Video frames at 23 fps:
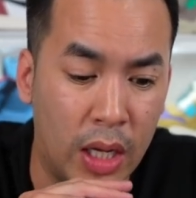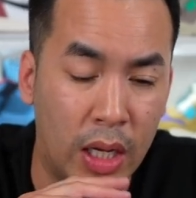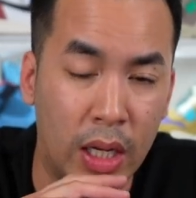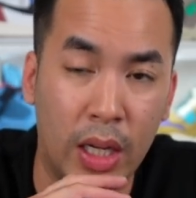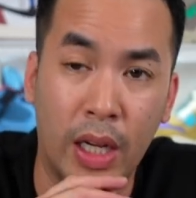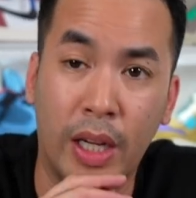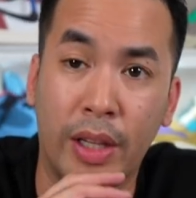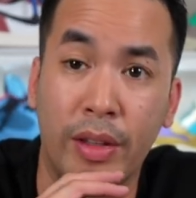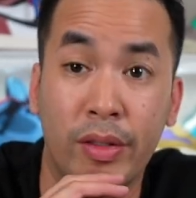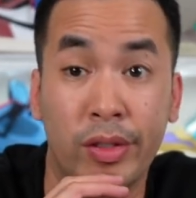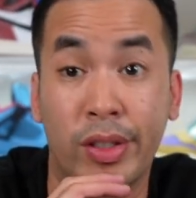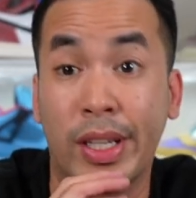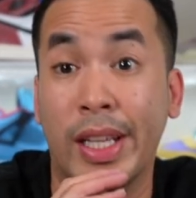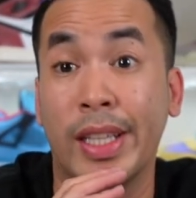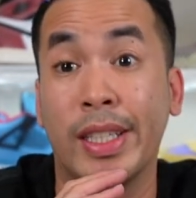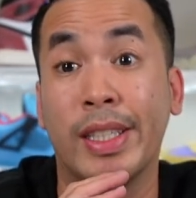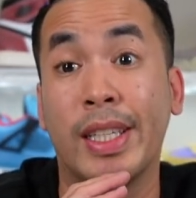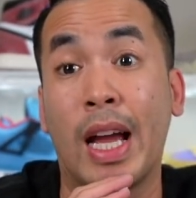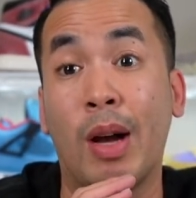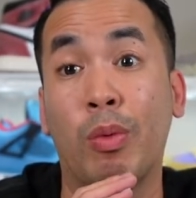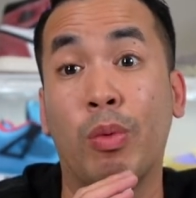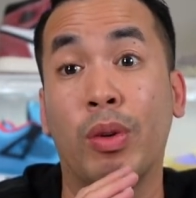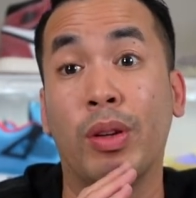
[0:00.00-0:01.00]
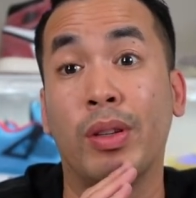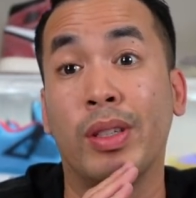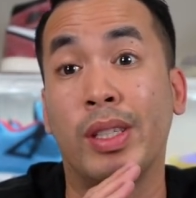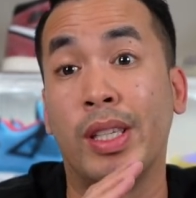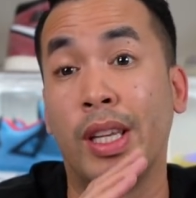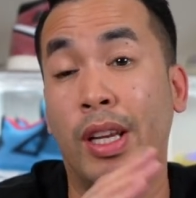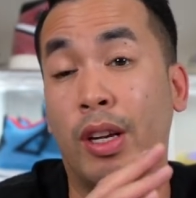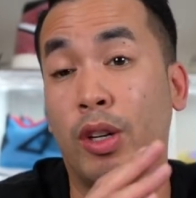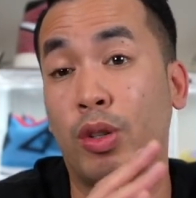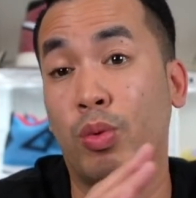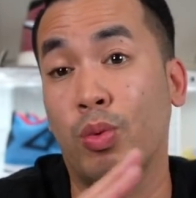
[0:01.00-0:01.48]
Uh, this is at a time when
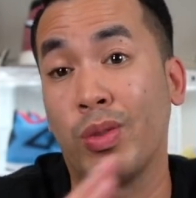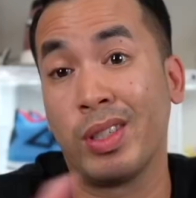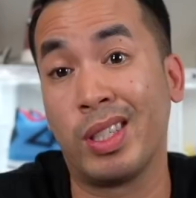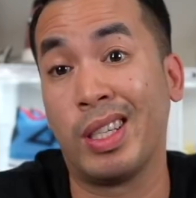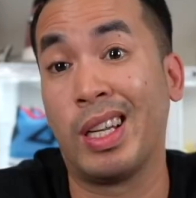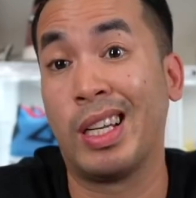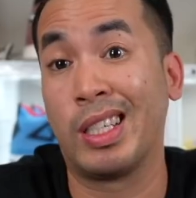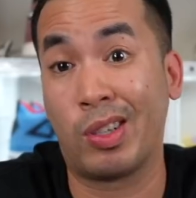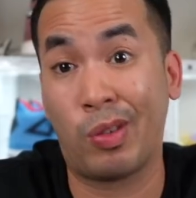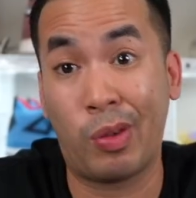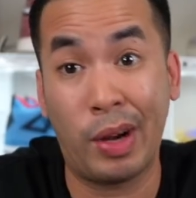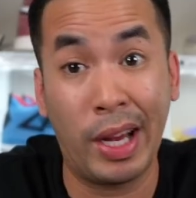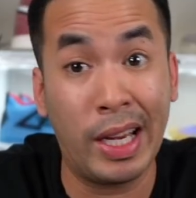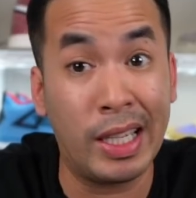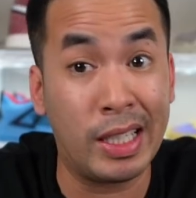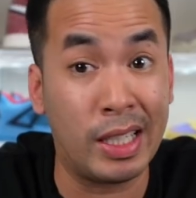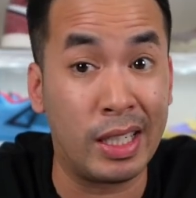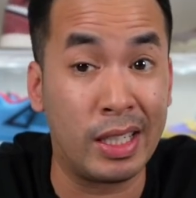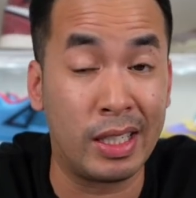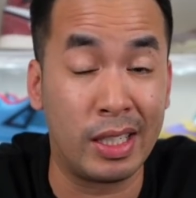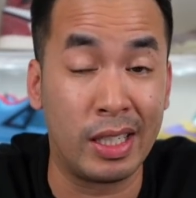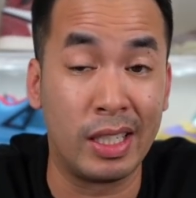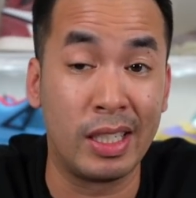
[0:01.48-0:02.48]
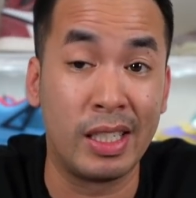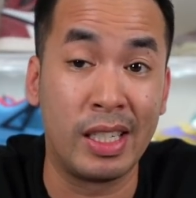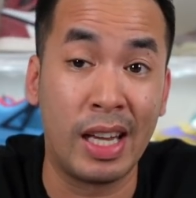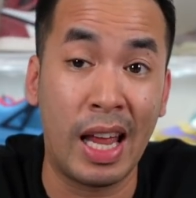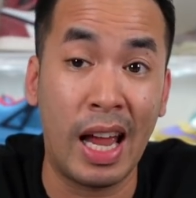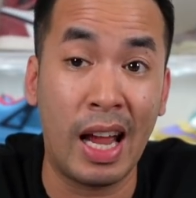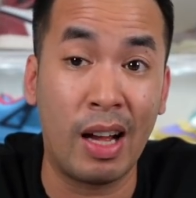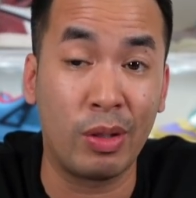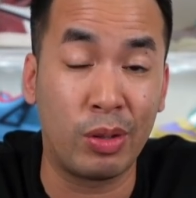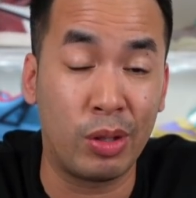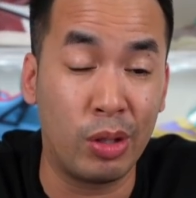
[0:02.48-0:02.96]
sneakers wasn't as crazy as it is
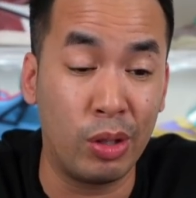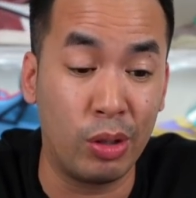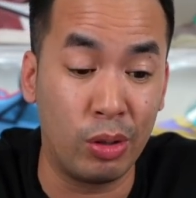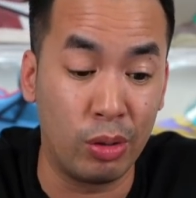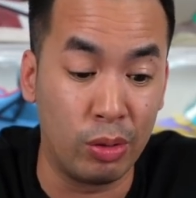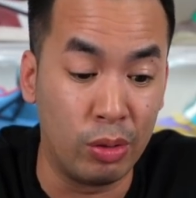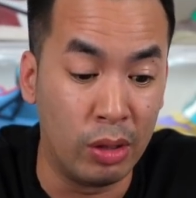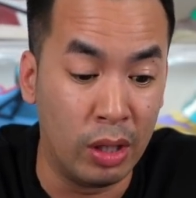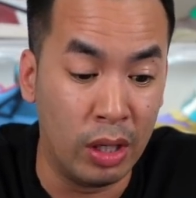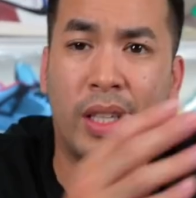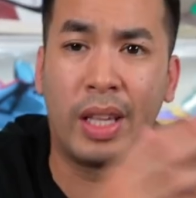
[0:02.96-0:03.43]
now too.